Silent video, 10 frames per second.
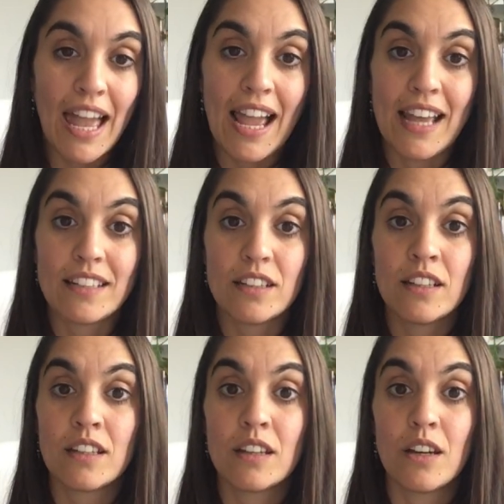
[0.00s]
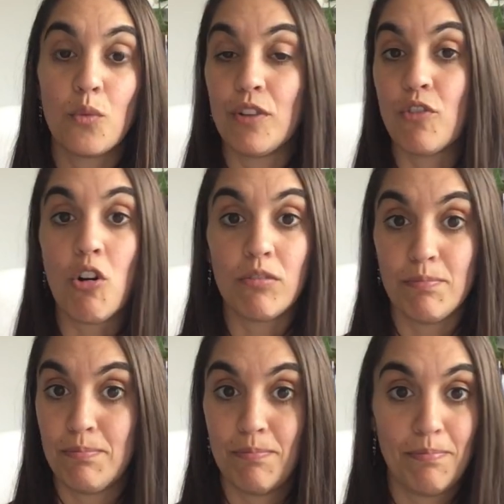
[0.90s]
And we've
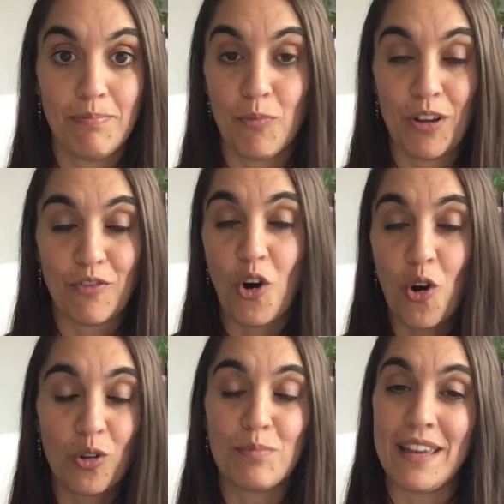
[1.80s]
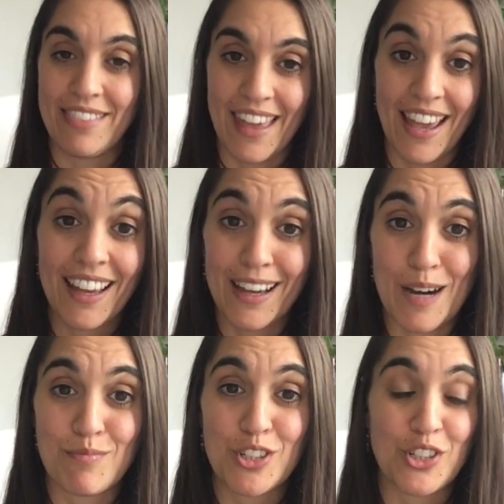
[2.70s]
all been there,
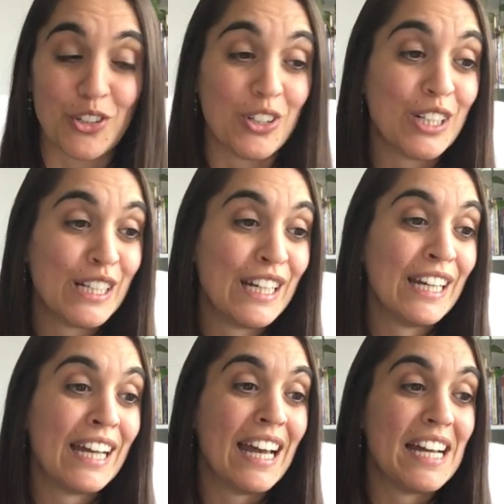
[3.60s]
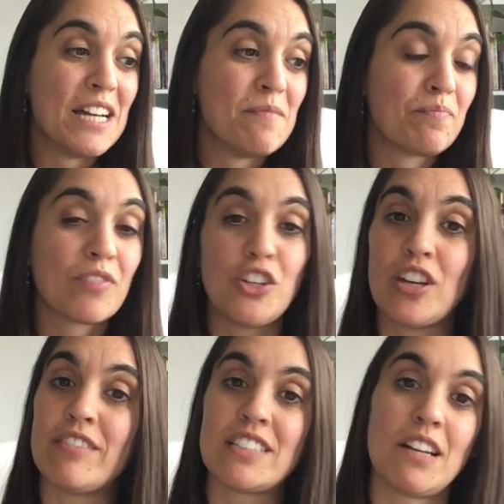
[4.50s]
I'm sure. You
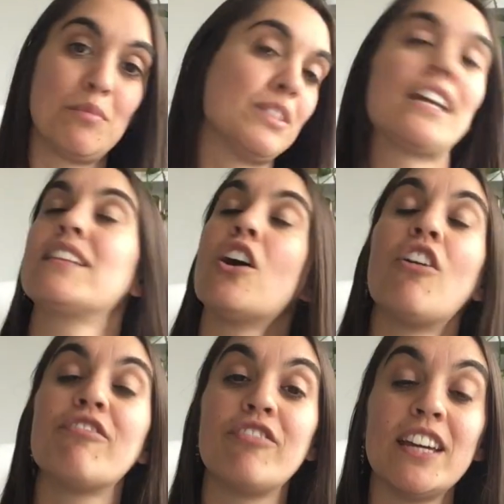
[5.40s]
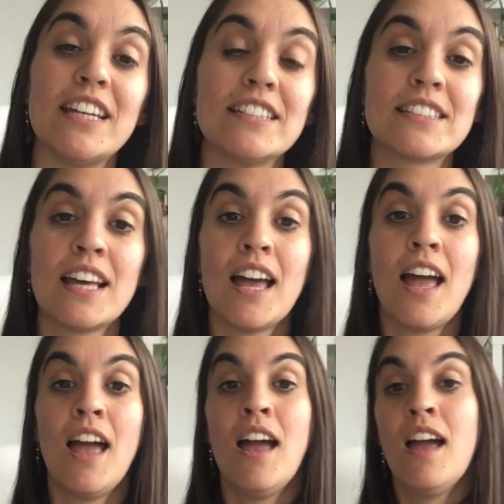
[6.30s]
have a terrible day at the office,
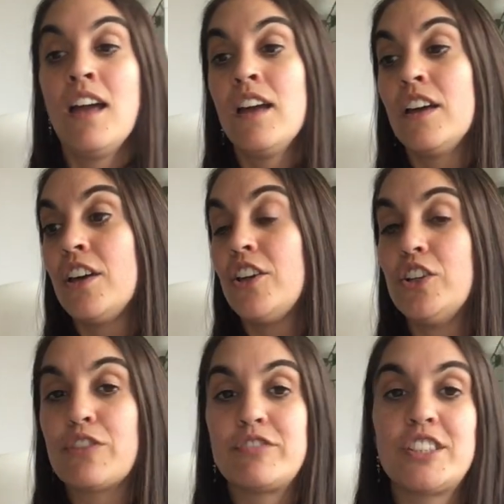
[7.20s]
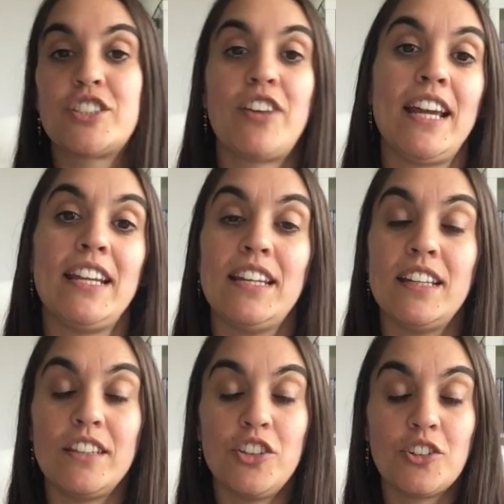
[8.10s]
you're
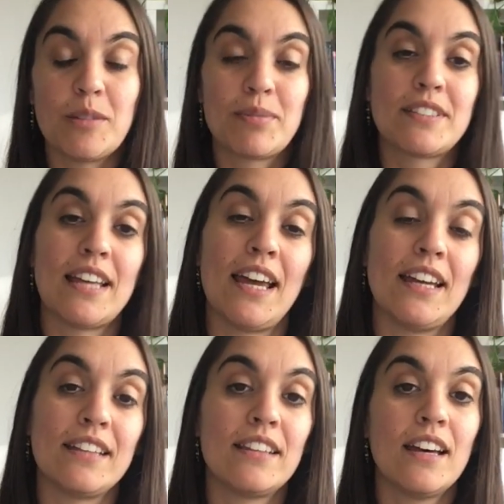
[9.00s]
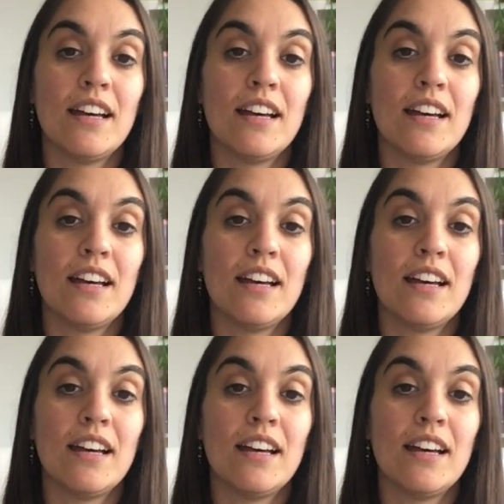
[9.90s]
frustrated, you're upset,